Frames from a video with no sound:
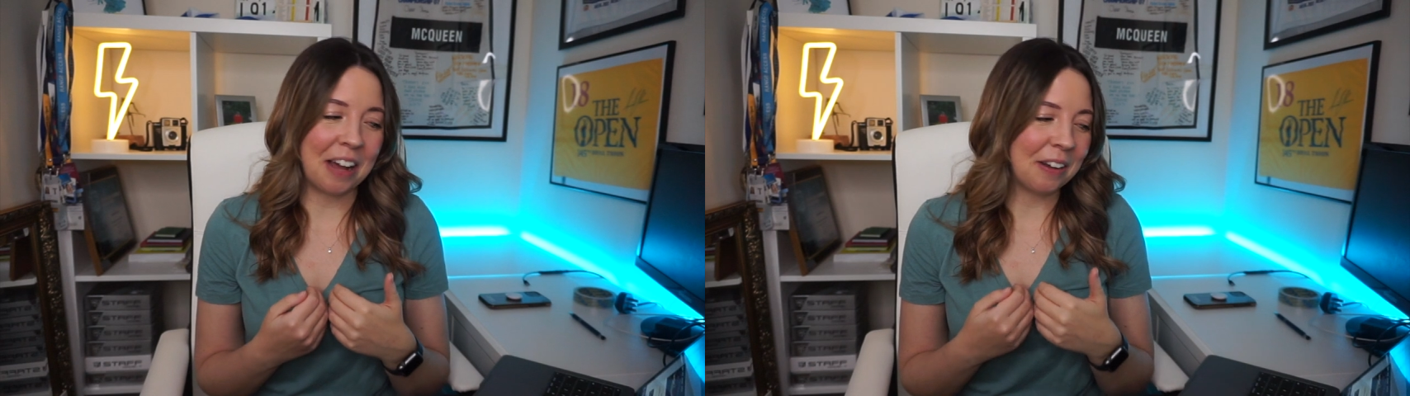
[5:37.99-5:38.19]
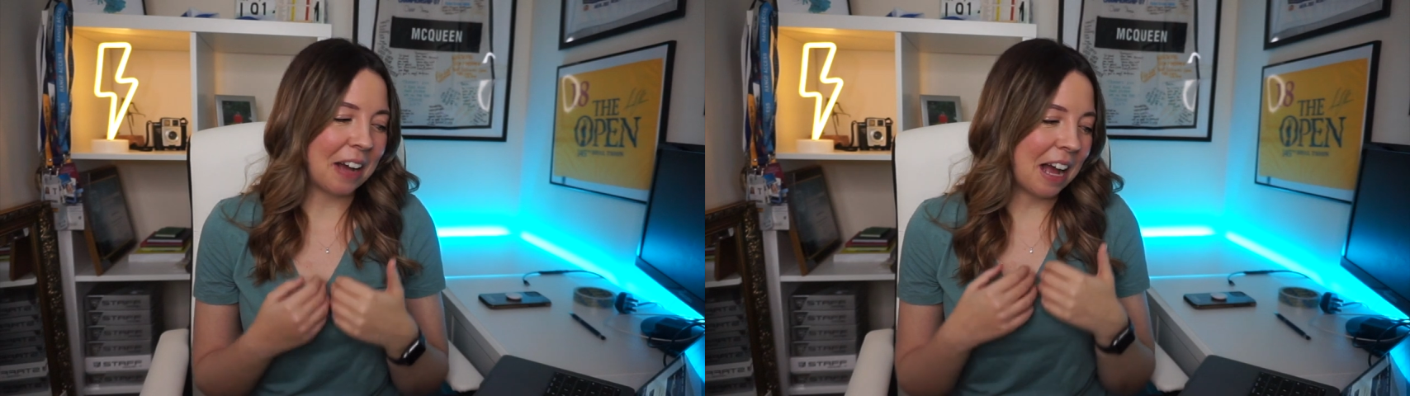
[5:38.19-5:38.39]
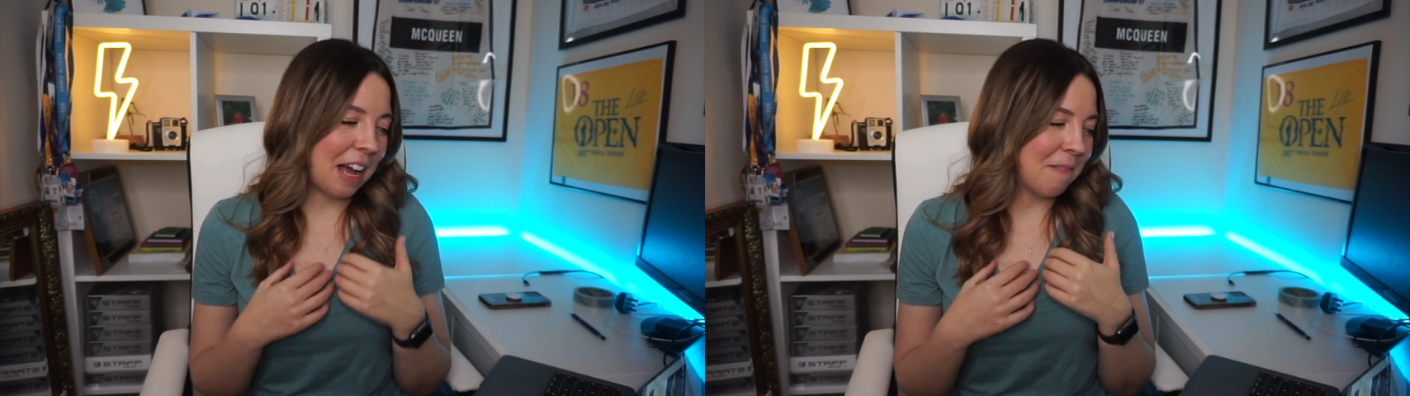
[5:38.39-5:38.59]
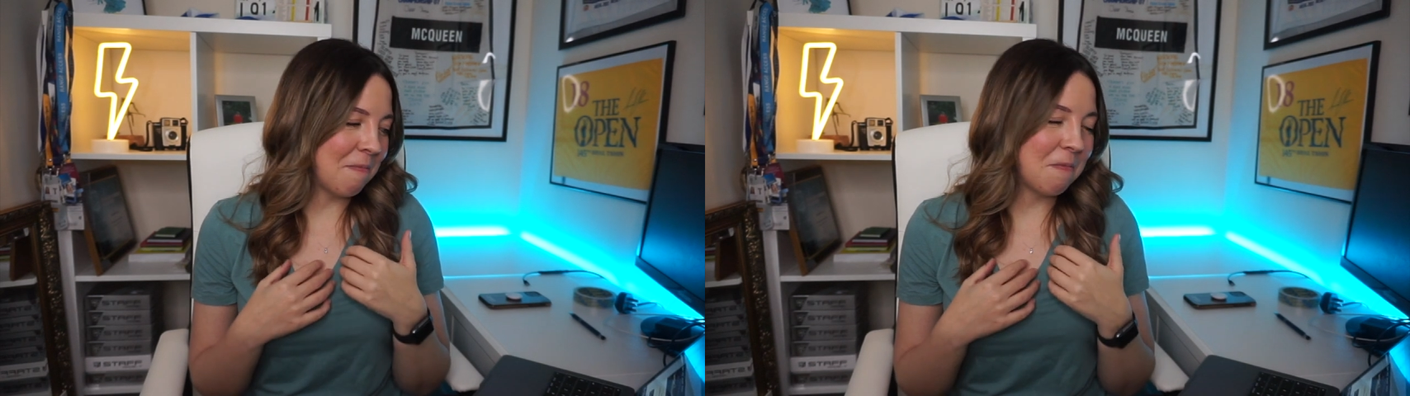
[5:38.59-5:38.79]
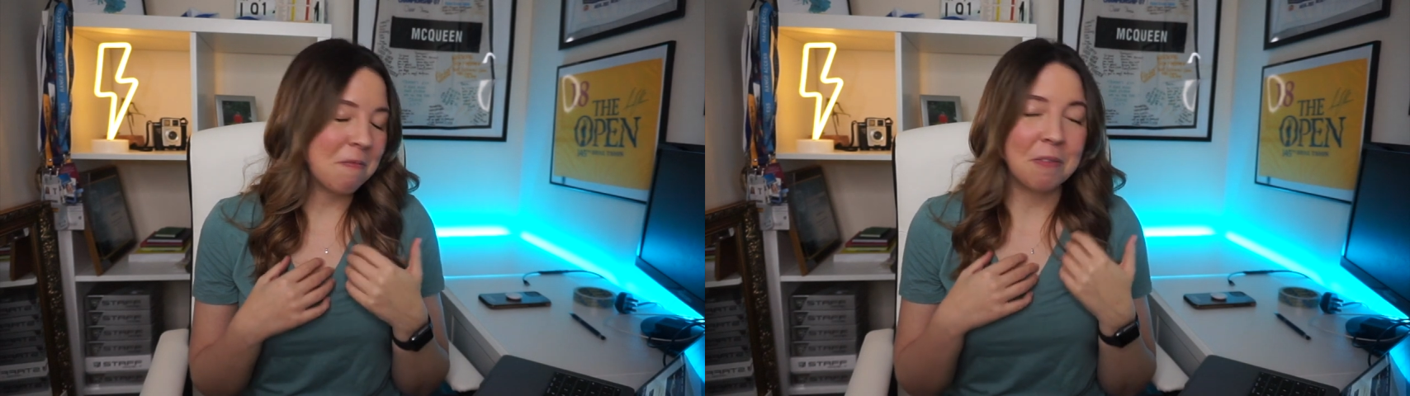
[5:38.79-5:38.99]

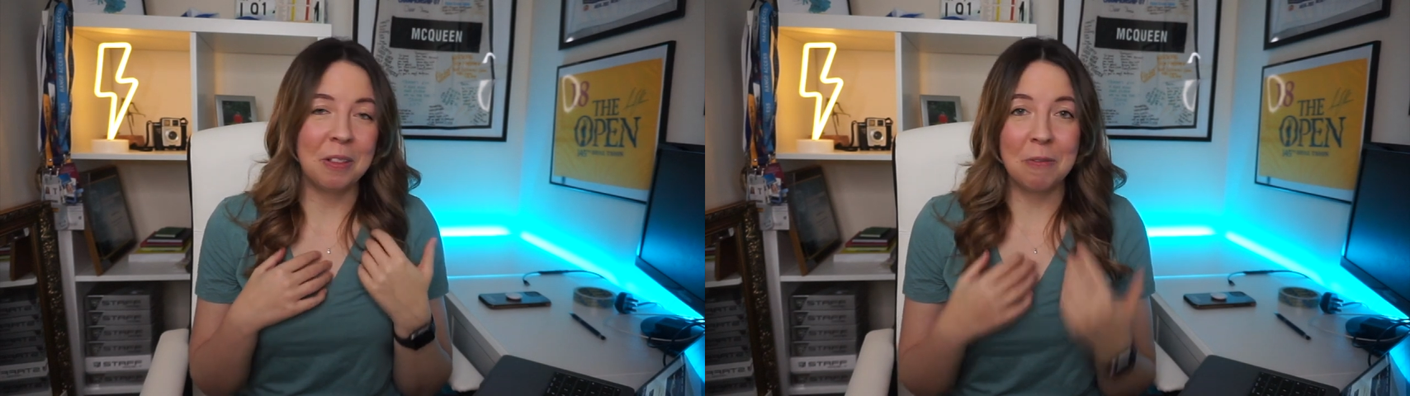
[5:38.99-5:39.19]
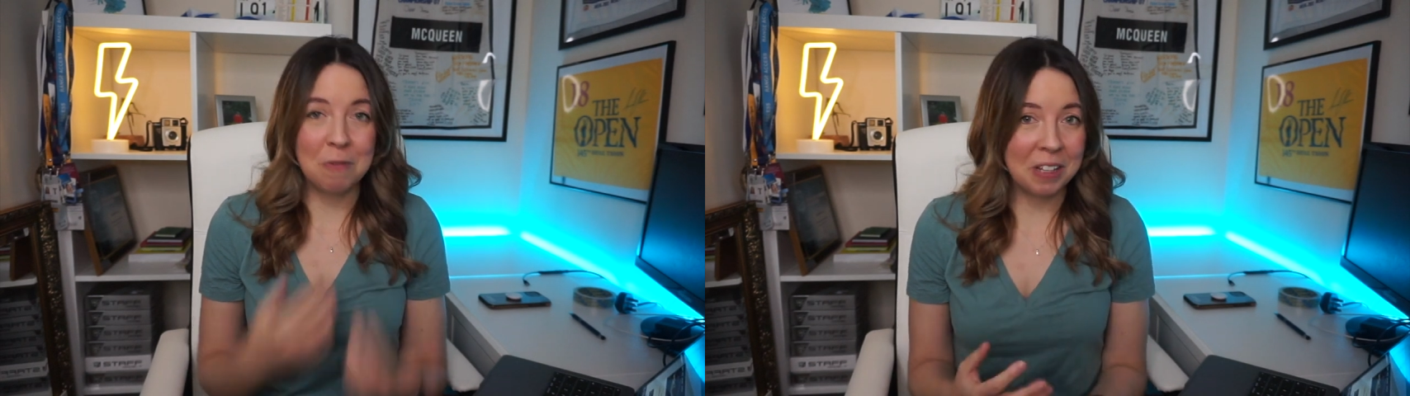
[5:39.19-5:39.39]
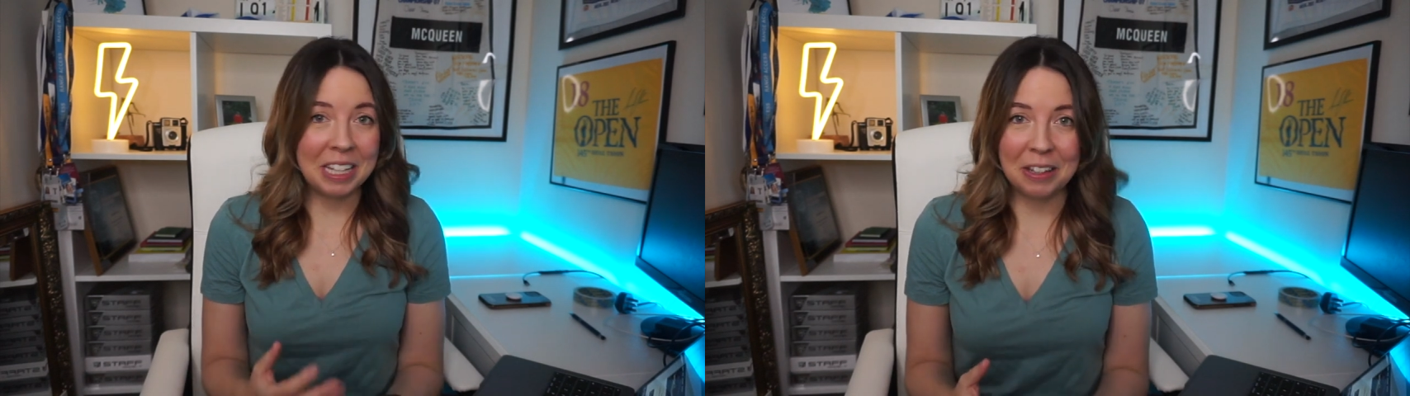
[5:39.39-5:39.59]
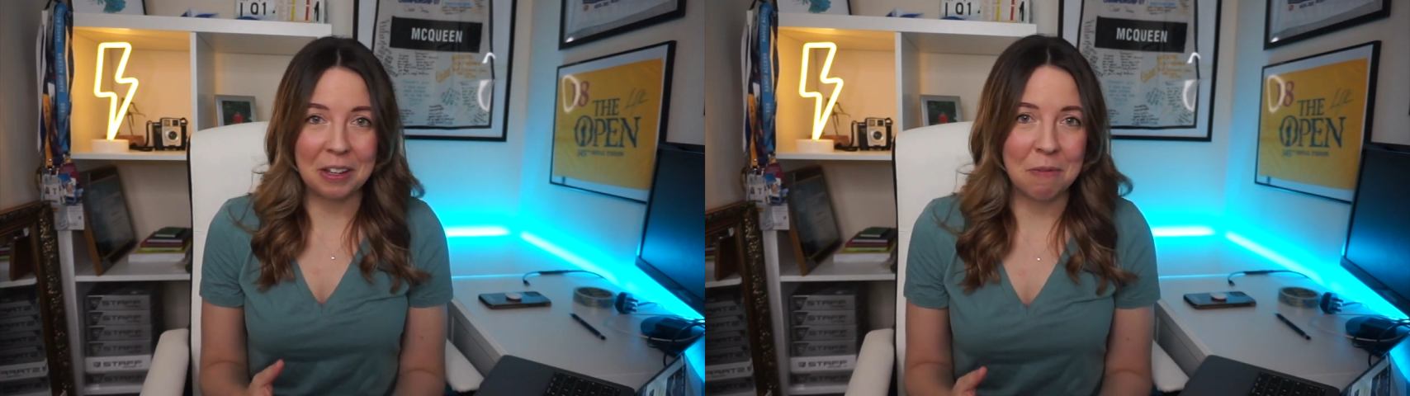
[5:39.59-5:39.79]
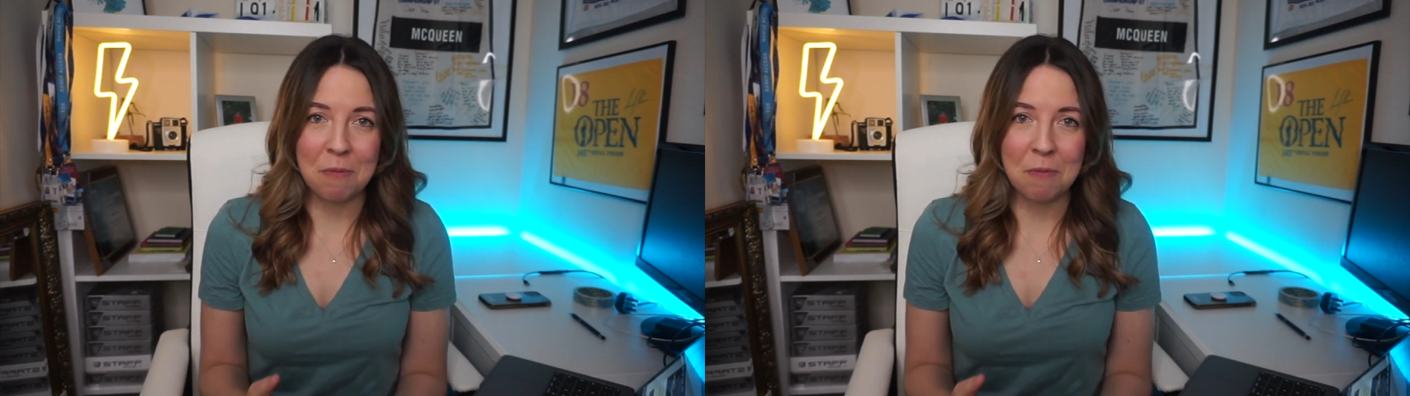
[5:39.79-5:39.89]
I'm really looking